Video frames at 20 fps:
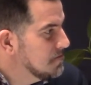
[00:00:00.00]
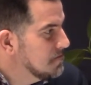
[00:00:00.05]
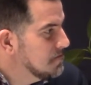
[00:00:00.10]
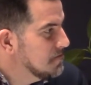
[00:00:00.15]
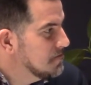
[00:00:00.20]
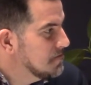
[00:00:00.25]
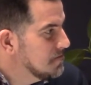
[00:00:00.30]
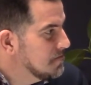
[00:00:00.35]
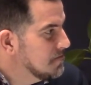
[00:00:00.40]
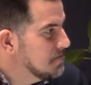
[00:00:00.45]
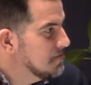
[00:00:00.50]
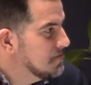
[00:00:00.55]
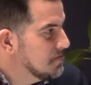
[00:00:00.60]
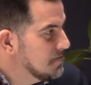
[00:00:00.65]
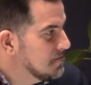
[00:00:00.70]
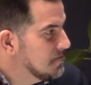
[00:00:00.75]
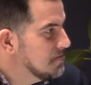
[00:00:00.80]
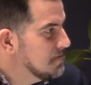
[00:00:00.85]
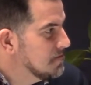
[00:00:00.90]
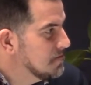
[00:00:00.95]

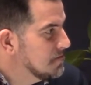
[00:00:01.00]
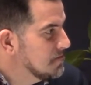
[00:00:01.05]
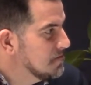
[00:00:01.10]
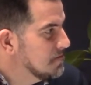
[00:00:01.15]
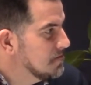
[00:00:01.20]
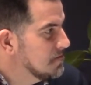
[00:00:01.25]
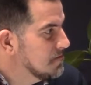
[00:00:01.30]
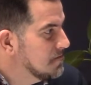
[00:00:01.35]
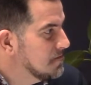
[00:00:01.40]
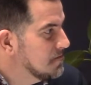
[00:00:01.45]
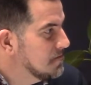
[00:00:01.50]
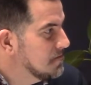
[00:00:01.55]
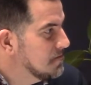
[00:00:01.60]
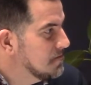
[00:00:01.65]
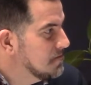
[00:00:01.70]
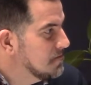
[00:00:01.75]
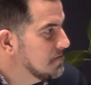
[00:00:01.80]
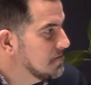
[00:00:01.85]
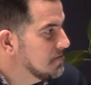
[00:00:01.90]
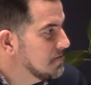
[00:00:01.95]

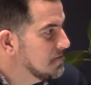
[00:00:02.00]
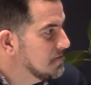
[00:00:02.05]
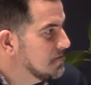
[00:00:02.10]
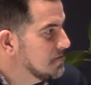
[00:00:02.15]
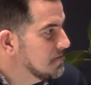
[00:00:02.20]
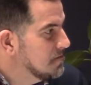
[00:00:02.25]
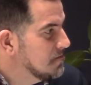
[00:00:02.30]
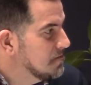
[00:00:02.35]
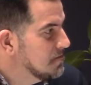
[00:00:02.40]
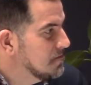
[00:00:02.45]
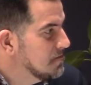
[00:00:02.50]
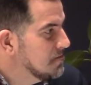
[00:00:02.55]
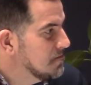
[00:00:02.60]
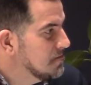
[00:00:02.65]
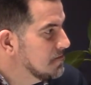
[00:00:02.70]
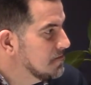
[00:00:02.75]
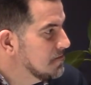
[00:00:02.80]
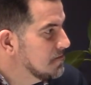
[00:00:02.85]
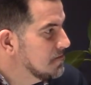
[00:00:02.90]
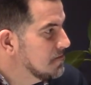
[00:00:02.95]

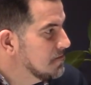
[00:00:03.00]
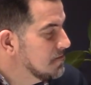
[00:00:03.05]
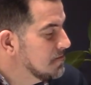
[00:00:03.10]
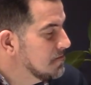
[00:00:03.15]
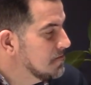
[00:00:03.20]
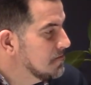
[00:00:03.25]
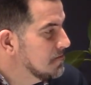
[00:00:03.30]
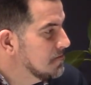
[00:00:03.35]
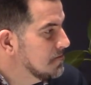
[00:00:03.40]
[no speech]